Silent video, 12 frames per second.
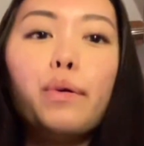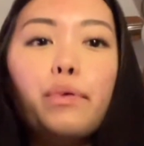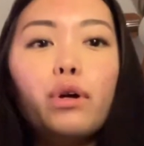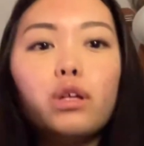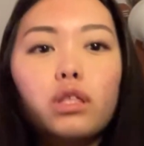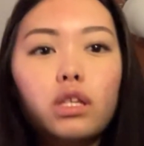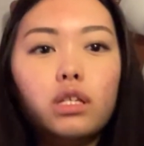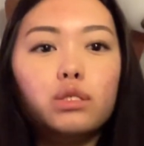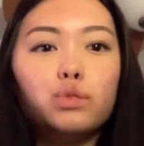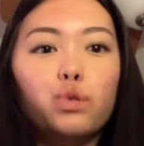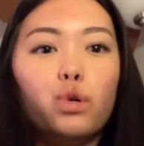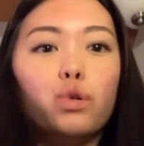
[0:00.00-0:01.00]
put on these
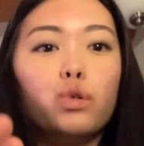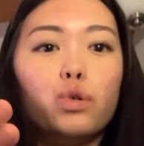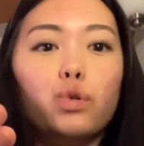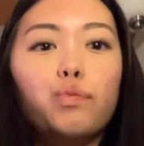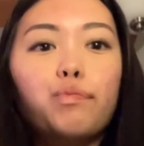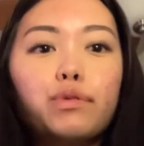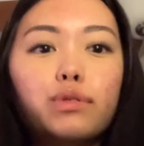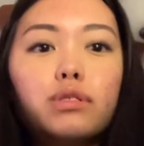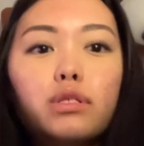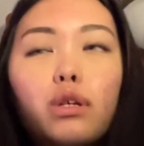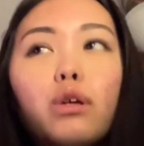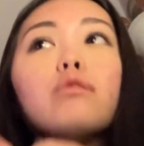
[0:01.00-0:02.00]
gold hoops
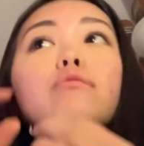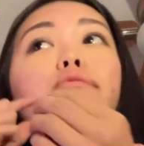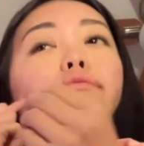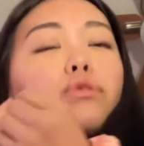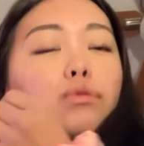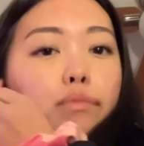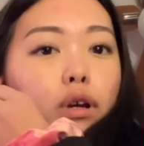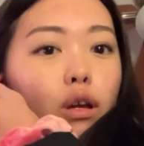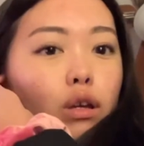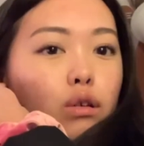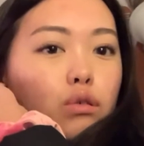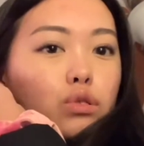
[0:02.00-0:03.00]
to my
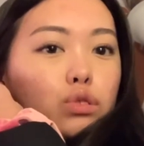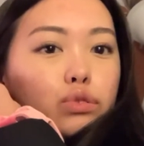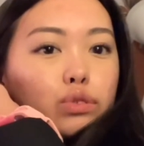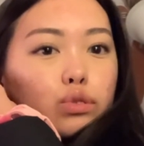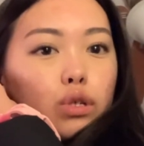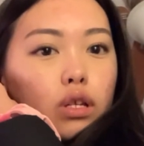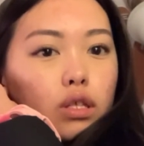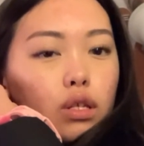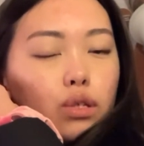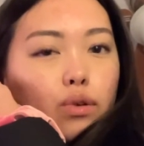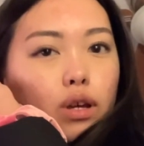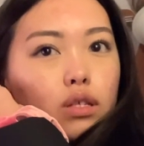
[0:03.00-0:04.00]
ear just to
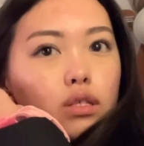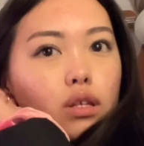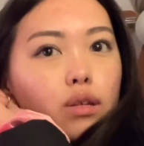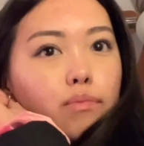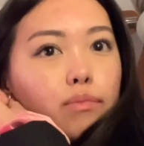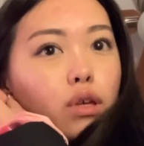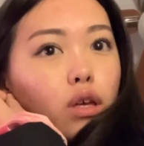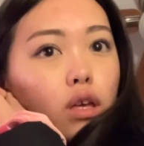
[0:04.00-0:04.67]
accessorize them.